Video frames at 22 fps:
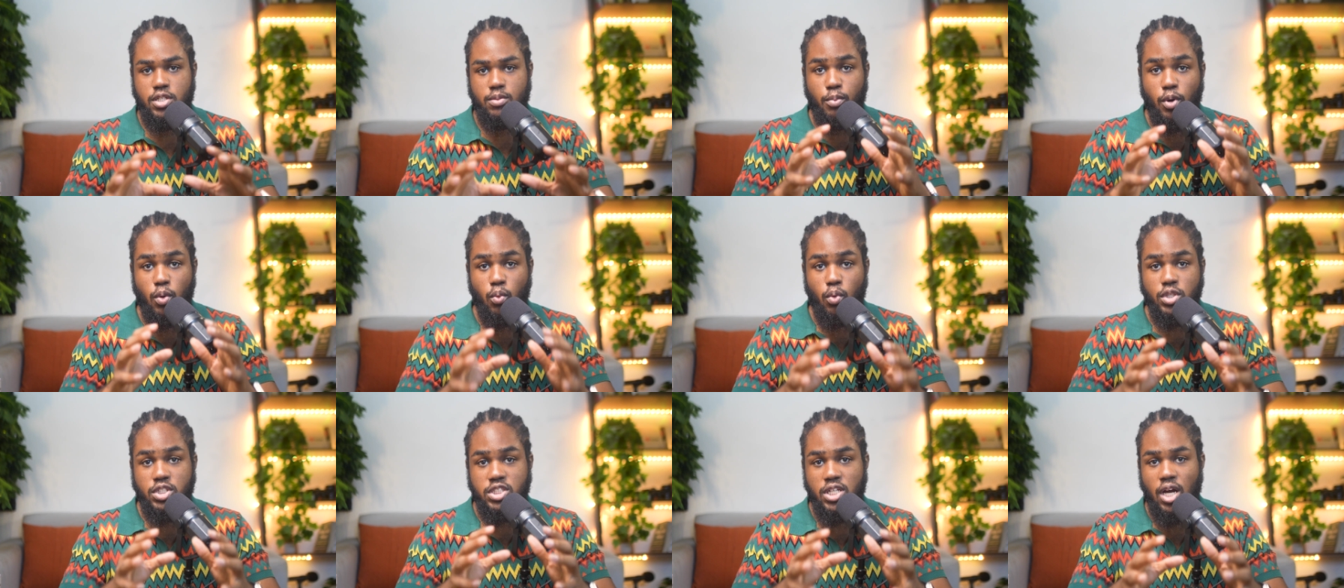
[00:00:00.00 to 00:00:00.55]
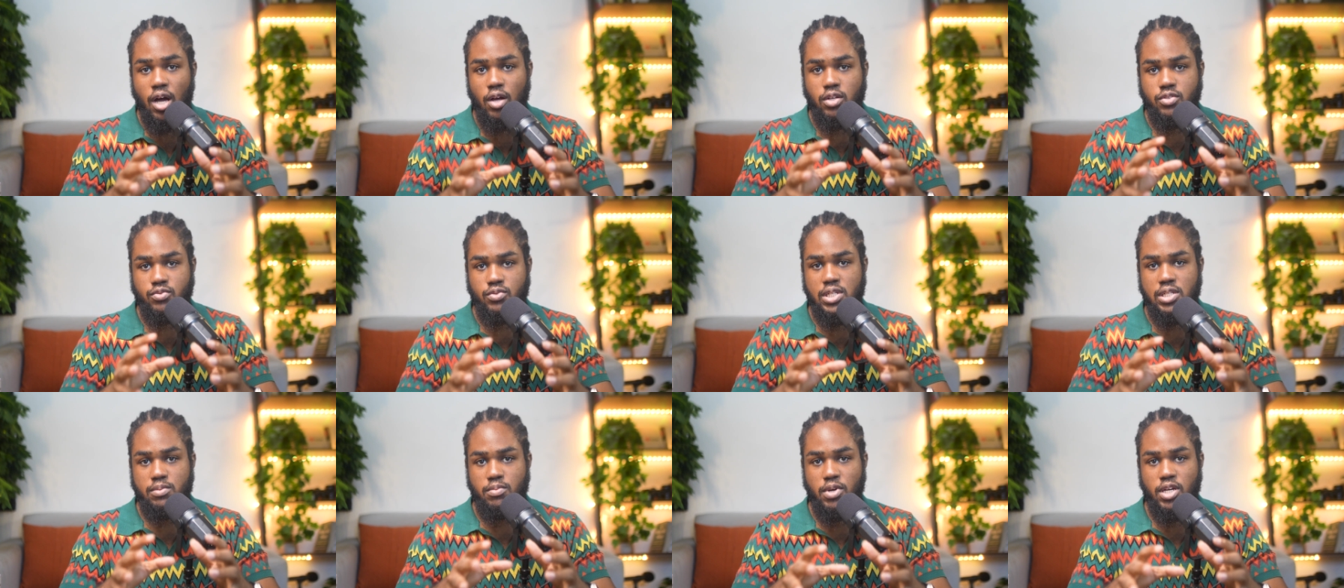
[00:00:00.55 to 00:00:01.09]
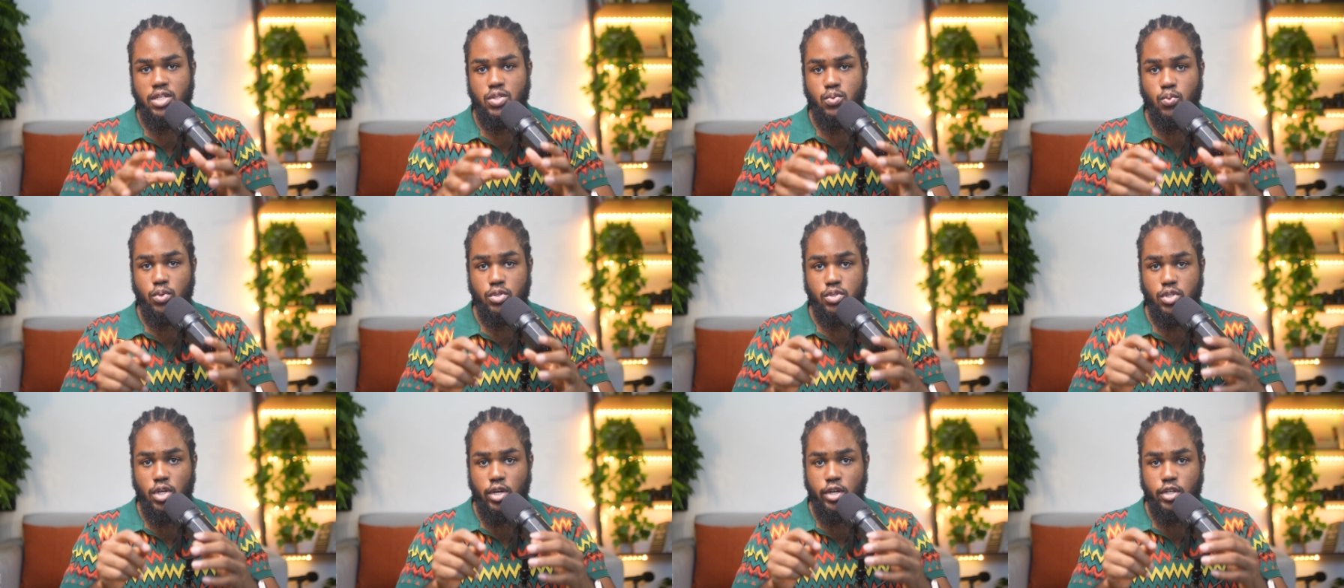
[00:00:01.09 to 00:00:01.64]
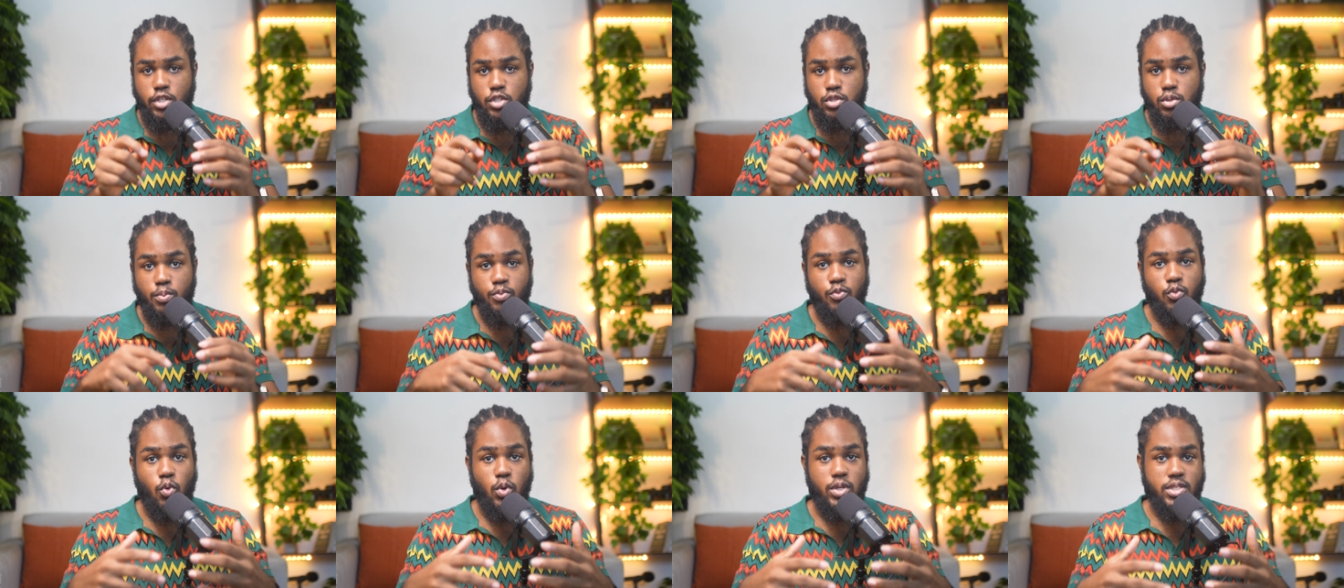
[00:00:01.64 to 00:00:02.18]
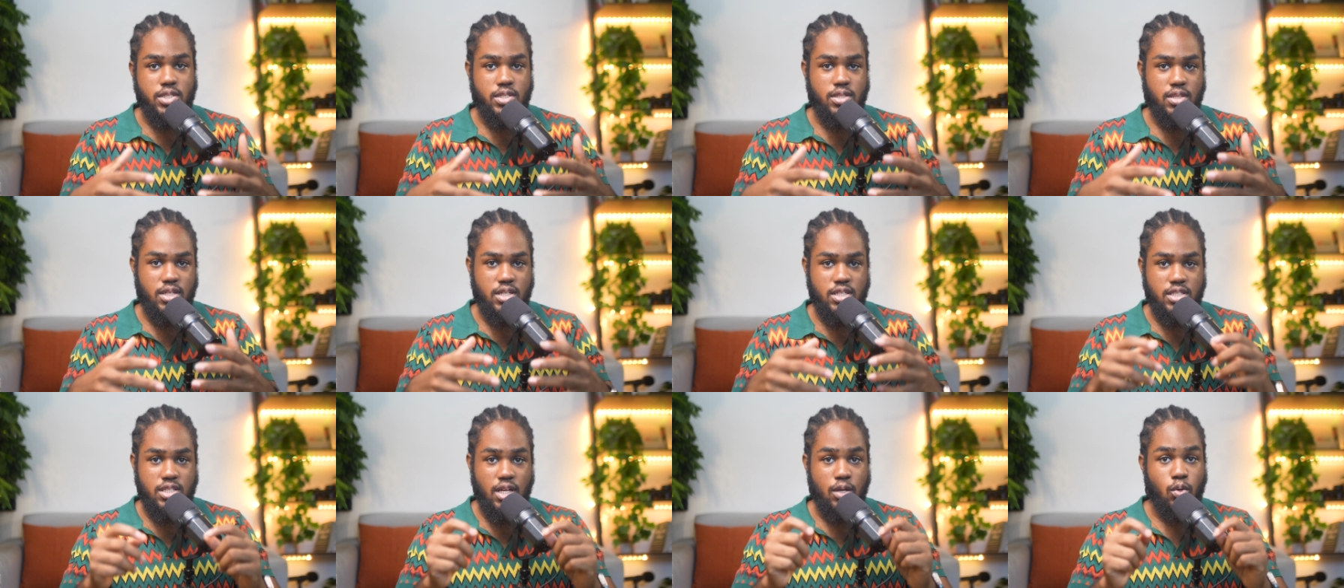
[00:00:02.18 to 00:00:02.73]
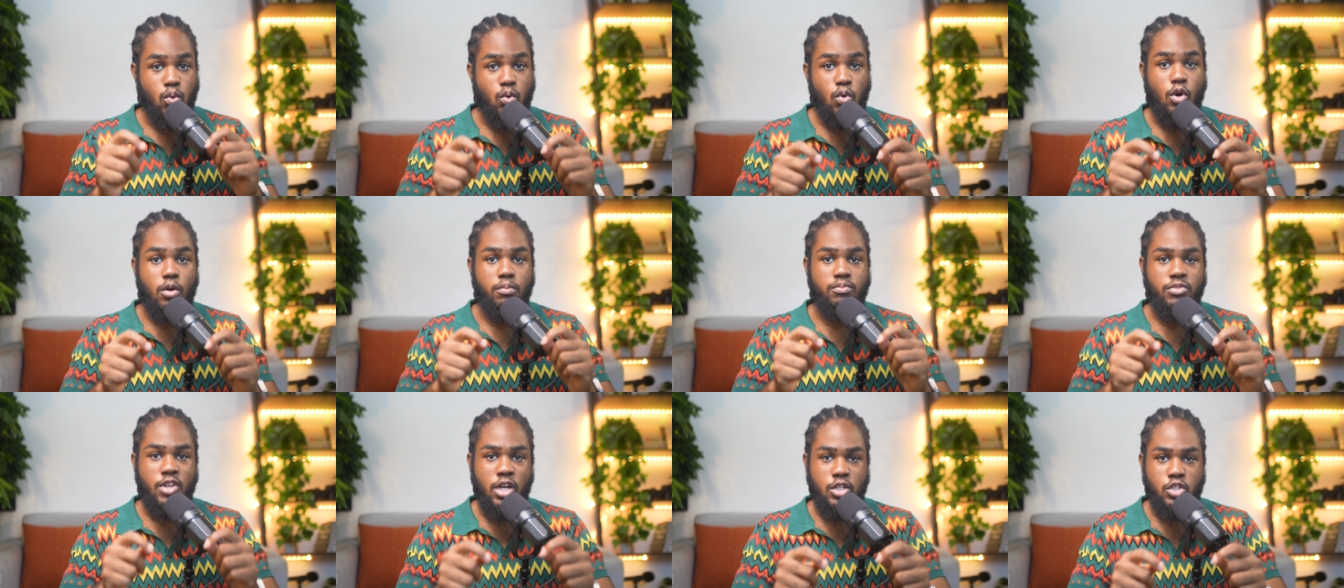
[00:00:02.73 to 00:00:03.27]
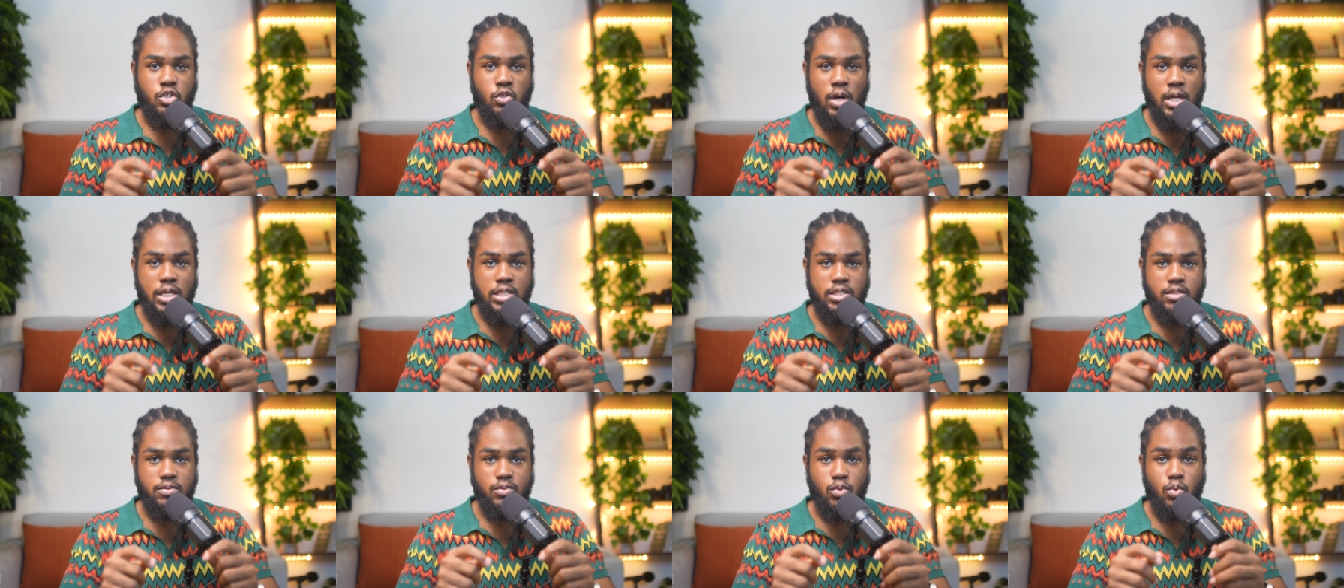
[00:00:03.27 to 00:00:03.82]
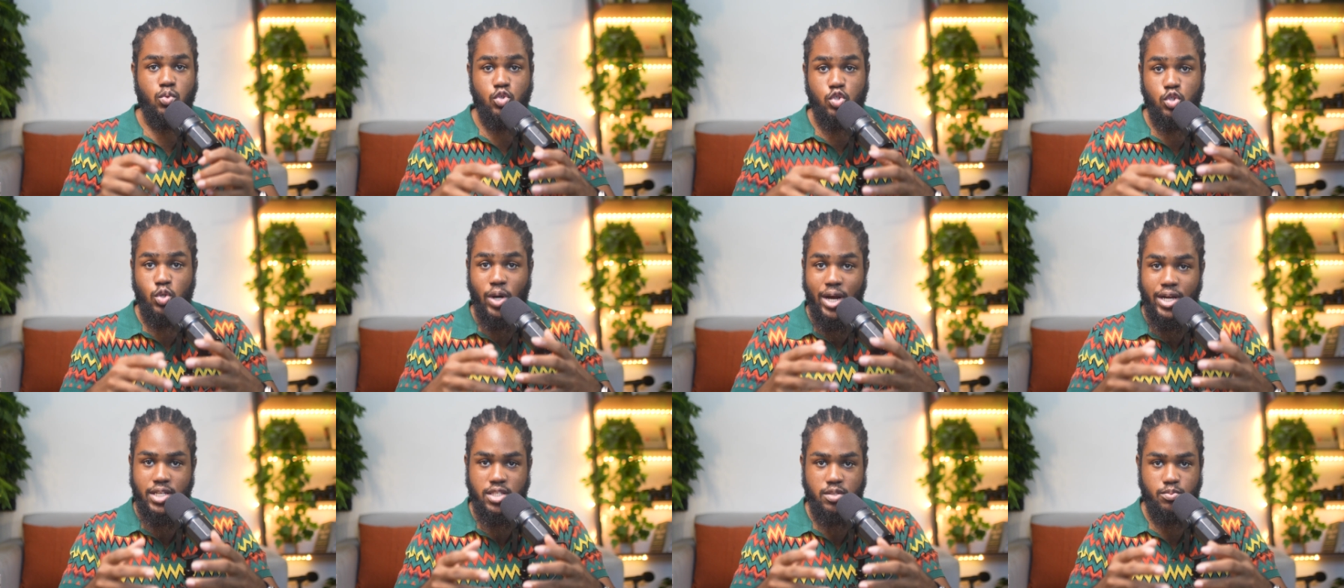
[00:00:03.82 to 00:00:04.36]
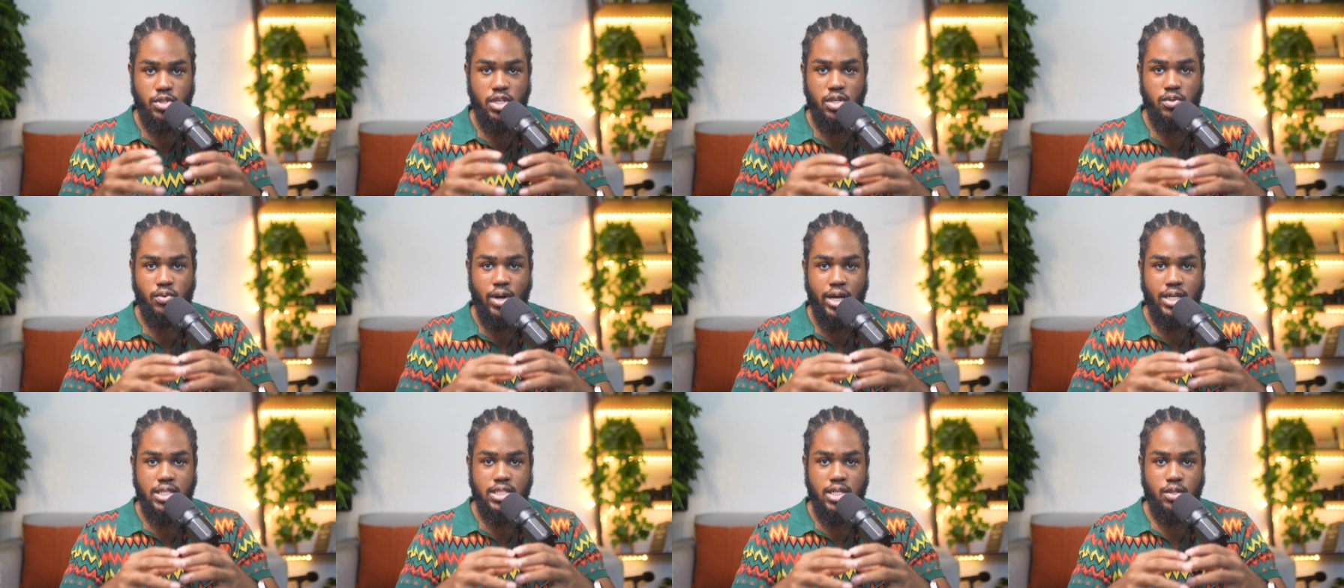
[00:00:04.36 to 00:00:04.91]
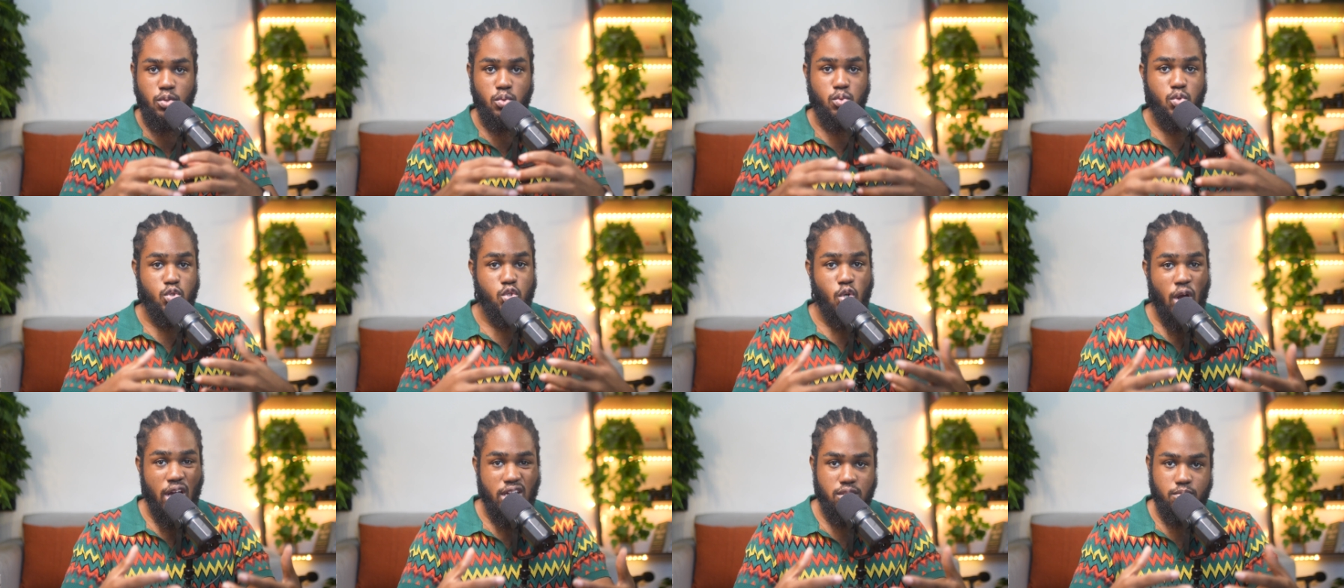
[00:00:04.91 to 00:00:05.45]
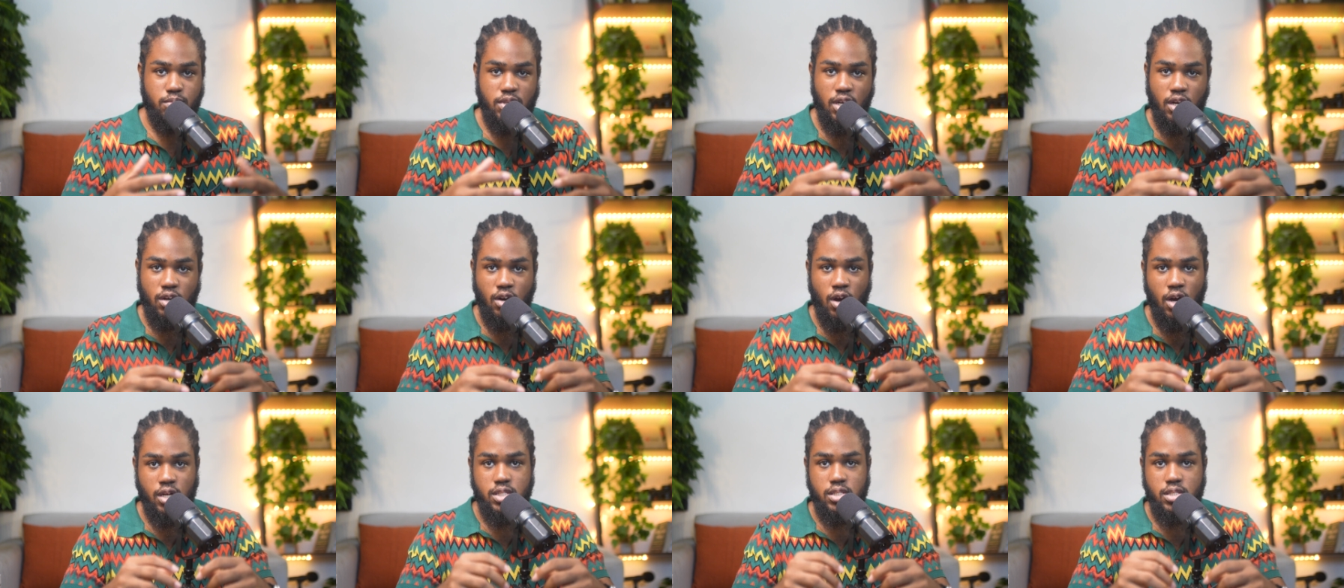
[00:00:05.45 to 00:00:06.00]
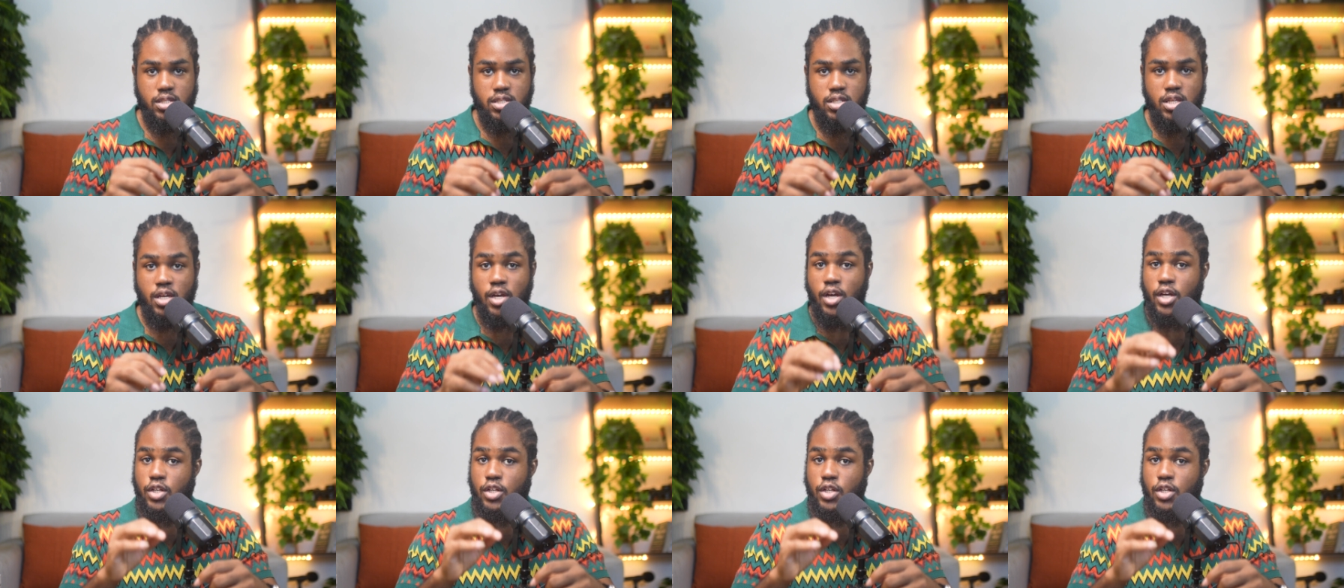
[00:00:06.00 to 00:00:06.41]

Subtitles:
But what Charles really meant was, stop forcing things that don't come naturally. Don't try to be a writer. Don't try to be an artist.